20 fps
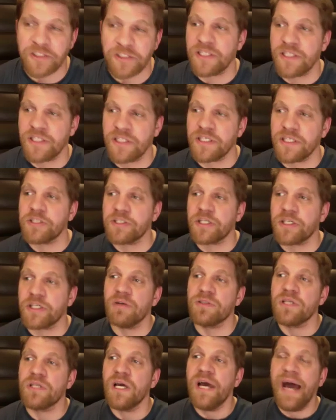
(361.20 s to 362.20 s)
this, it
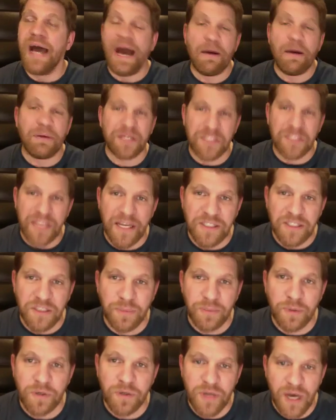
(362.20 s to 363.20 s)
shows how
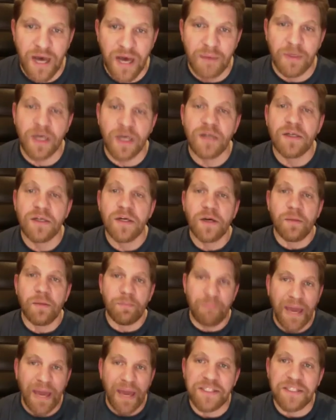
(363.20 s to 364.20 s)
accessible Kama
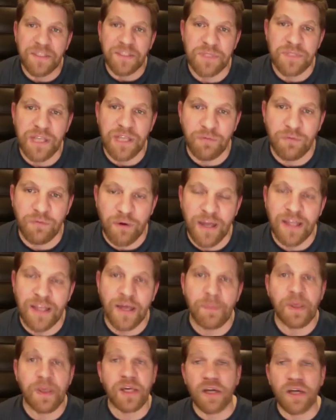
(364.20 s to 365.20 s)
makes himself, right?
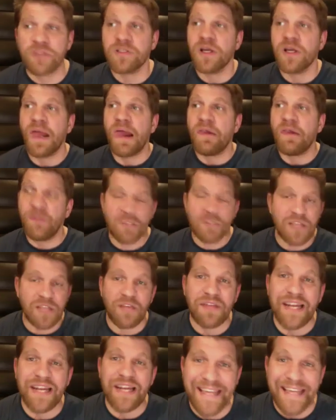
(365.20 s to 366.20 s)
Because there's
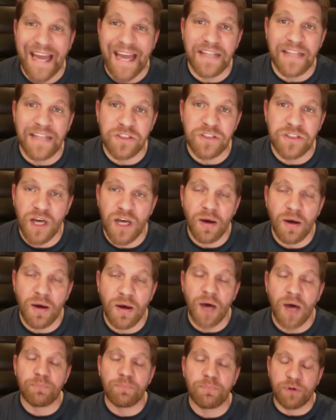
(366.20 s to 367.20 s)
nothing against a
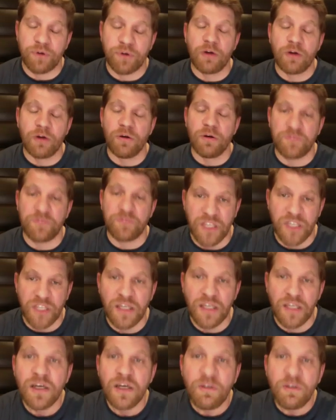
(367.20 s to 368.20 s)
pro
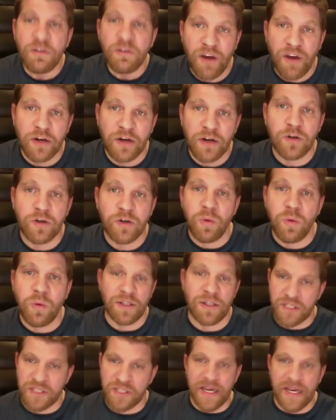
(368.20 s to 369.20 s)
UFC fighter who
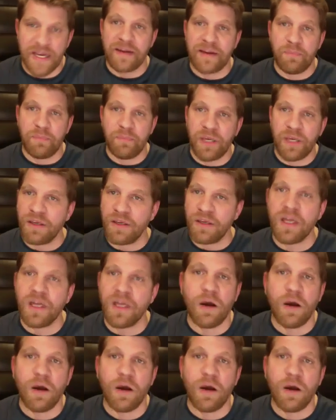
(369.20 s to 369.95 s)
wants to kind of be,